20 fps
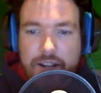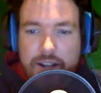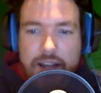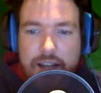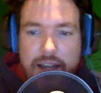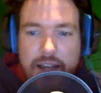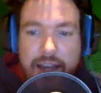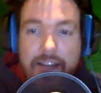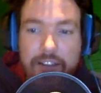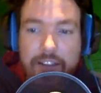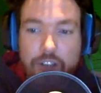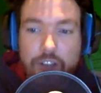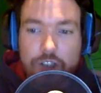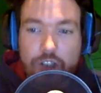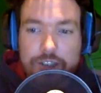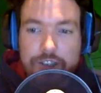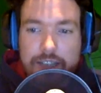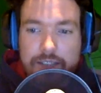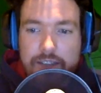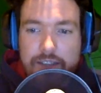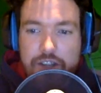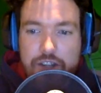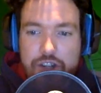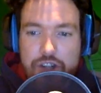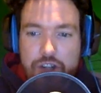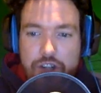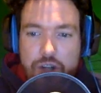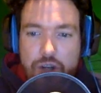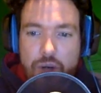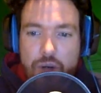and it looks like they
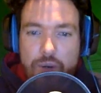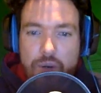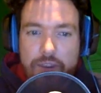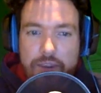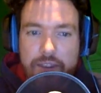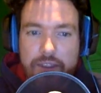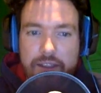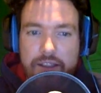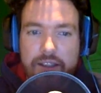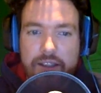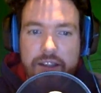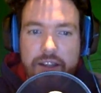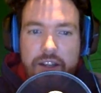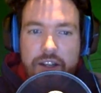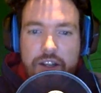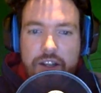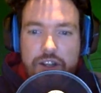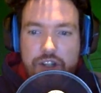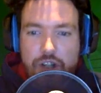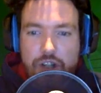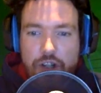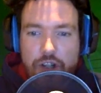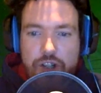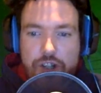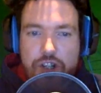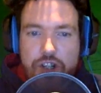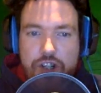show the church